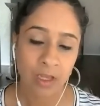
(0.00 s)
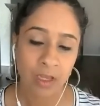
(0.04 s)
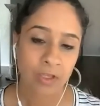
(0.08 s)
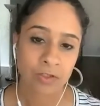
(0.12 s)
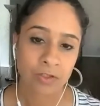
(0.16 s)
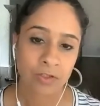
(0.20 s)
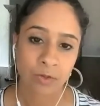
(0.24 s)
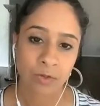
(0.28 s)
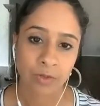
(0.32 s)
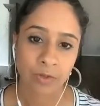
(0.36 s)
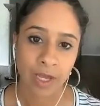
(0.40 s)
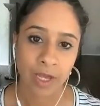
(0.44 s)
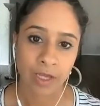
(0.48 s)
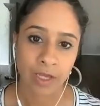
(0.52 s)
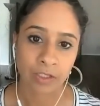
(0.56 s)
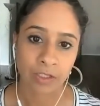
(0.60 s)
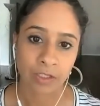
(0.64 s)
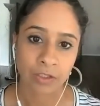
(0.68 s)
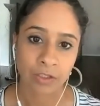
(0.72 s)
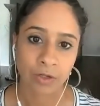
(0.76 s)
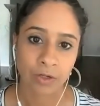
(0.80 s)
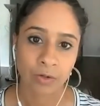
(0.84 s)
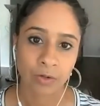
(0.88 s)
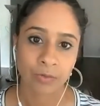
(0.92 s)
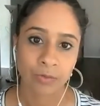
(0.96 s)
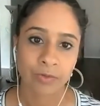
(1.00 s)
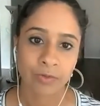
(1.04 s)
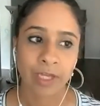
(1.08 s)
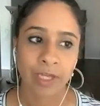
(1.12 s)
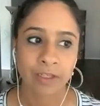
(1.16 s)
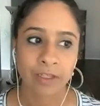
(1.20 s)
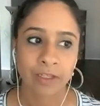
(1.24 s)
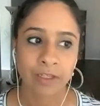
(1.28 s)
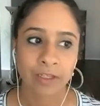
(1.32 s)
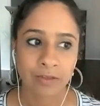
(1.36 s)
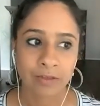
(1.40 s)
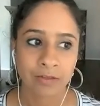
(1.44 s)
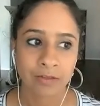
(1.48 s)
Yeah. So that, you know,
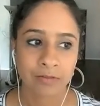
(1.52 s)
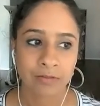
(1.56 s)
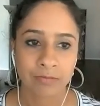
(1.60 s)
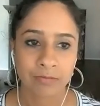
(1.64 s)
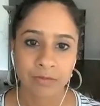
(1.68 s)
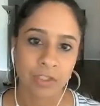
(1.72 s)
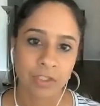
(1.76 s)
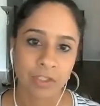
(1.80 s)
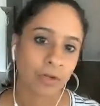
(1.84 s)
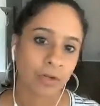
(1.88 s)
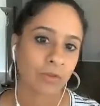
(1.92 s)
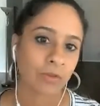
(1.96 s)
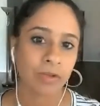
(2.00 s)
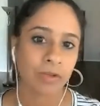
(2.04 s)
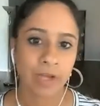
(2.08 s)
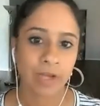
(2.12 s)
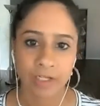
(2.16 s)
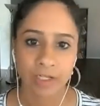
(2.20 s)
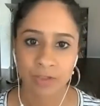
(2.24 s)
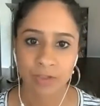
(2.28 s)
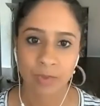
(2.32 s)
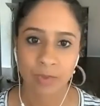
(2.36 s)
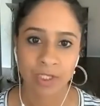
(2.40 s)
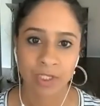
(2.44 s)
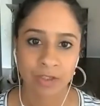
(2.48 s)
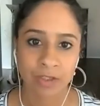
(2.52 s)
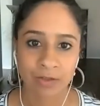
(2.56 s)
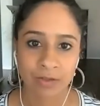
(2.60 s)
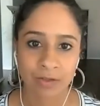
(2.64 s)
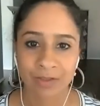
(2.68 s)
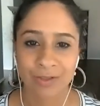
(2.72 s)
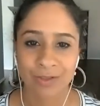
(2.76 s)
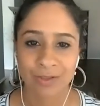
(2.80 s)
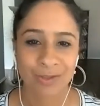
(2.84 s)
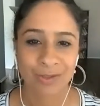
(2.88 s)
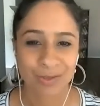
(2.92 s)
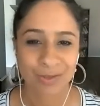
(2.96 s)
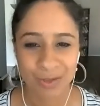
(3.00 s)
then, you know, the next week you can
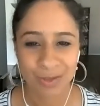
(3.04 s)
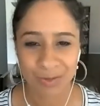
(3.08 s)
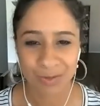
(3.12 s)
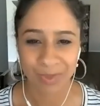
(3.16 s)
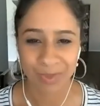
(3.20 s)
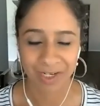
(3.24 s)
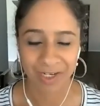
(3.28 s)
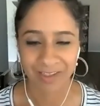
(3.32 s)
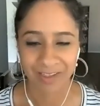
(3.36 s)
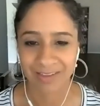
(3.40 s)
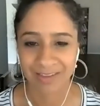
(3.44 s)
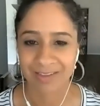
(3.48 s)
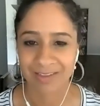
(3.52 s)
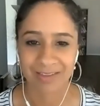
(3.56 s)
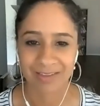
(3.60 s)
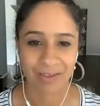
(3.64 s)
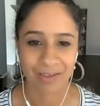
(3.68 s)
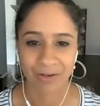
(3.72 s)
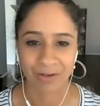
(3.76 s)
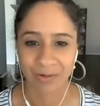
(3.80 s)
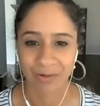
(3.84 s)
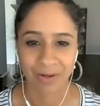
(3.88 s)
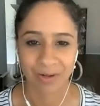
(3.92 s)
do two minutes, you know,